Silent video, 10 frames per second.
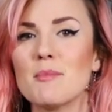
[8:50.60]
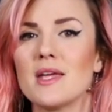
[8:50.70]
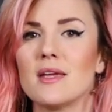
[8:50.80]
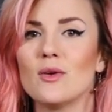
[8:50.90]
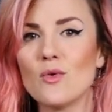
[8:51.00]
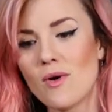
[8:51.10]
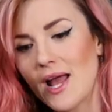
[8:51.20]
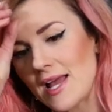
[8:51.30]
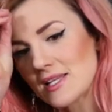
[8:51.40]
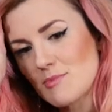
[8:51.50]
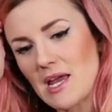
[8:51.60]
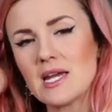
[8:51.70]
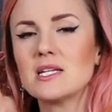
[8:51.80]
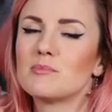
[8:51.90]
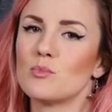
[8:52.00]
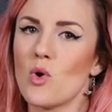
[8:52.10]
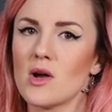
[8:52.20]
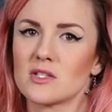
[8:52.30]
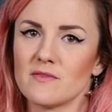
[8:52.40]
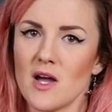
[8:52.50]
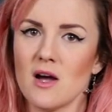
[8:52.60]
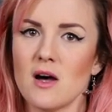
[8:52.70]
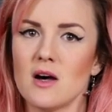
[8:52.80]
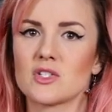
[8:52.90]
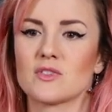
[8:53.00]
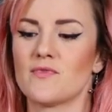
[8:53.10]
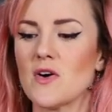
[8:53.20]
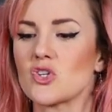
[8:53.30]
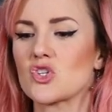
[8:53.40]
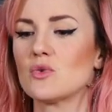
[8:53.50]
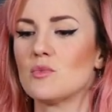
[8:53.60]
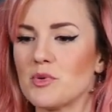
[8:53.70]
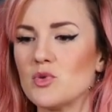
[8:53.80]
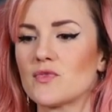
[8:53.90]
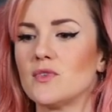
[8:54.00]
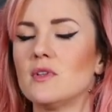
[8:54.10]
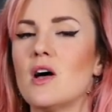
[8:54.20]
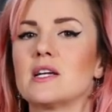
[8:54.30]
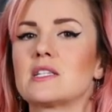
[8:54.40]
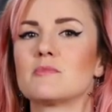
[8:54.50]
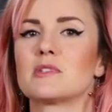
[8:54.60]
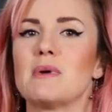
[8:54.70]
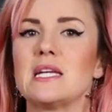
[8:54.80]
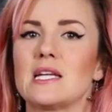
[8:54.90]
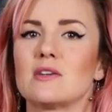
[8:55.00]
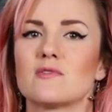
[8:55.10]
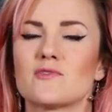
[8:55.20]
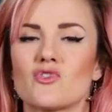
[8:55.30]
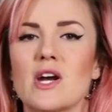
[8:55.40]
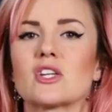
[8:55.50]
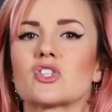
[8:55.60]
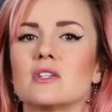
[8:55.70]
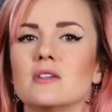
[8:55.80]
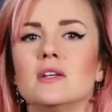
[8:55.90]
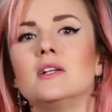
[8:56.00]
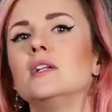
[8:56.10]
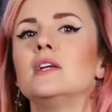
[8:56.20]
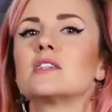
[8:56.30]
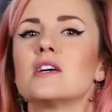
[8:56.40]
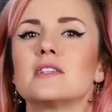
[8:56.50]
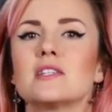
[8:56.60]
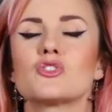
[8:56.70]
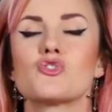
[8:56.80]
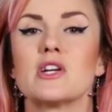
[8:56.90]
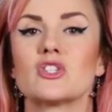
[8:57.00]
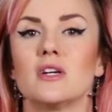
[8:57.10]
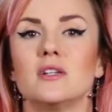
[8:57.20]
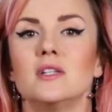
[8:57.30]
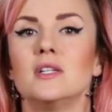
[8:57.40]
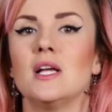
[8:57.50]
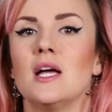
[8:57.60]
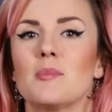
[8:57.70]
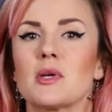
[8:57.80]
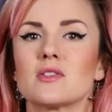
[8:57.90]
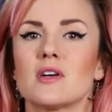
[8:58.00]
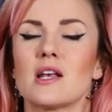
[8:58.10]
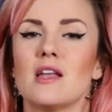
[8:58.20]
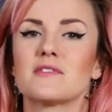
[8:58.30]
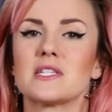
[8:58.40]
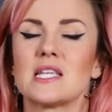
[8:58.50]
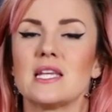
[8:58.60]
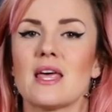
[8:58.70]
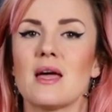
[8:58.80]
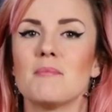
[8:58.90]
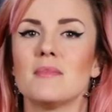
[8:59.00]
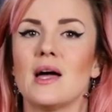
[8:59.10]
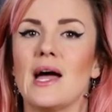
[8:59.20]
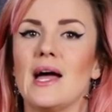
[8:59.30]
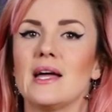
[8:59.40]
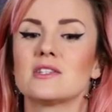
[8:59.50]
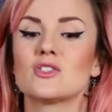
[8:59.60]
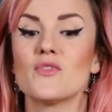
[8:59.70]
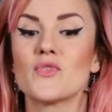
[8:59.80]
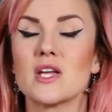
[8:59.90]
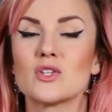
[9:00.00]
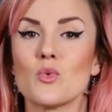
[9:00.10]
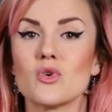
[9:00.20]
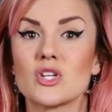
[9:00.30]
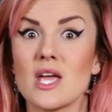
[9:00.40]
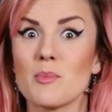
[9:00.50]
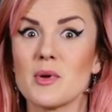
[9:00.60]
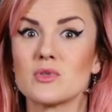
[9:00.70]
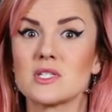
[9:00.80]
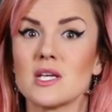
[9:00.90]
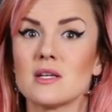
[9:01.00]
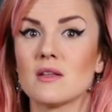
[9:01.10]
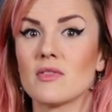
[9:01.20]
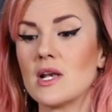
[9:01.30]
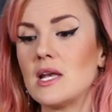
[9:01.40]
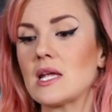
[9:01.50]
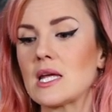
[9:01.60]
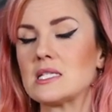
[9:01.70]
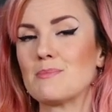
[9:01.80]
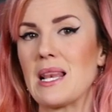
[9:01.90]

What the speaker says: me your handmade works of art, functional, beautiful items made out of trash and turned into treasure, because I'd love to see them. And don't forget to watch Get the Builders In. The link is